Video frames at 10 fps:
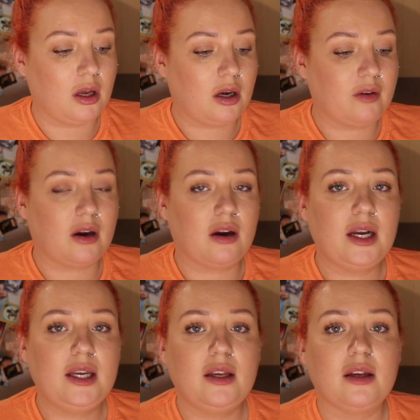All
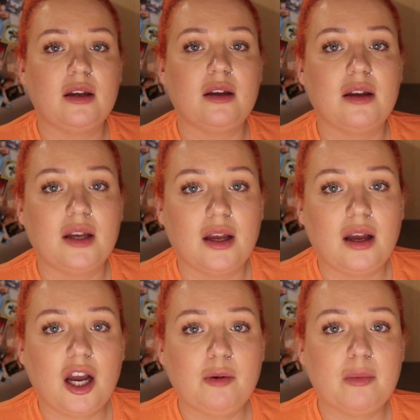right,
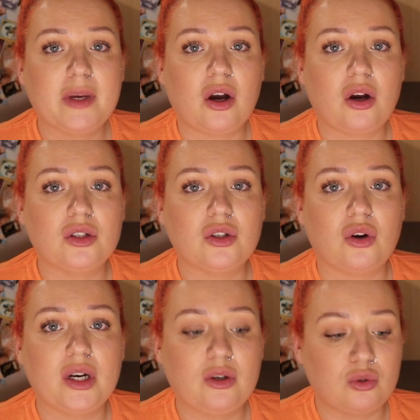open my car
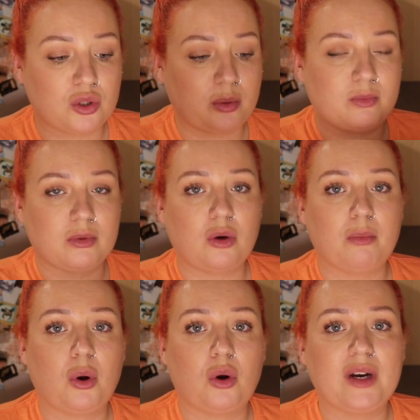door and it all just come
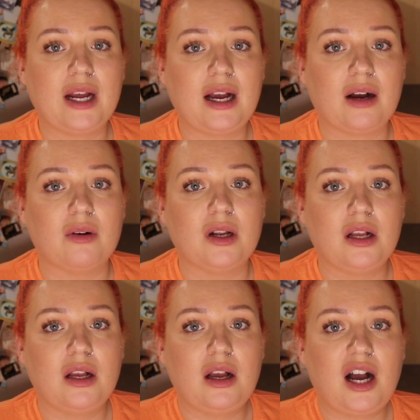pouring out.
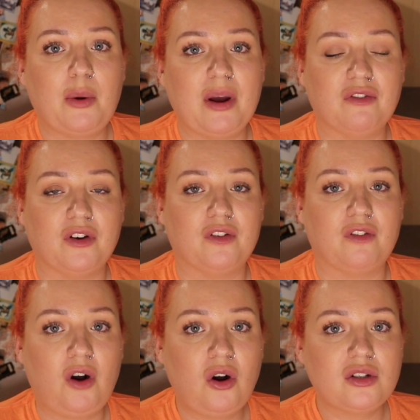I went, for
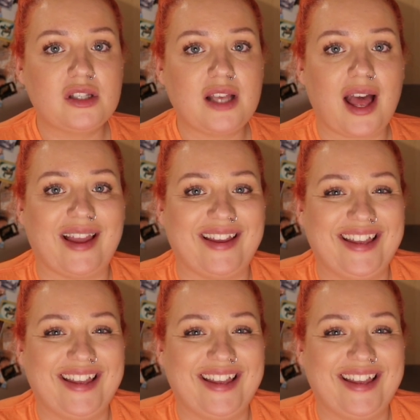fuck's sake.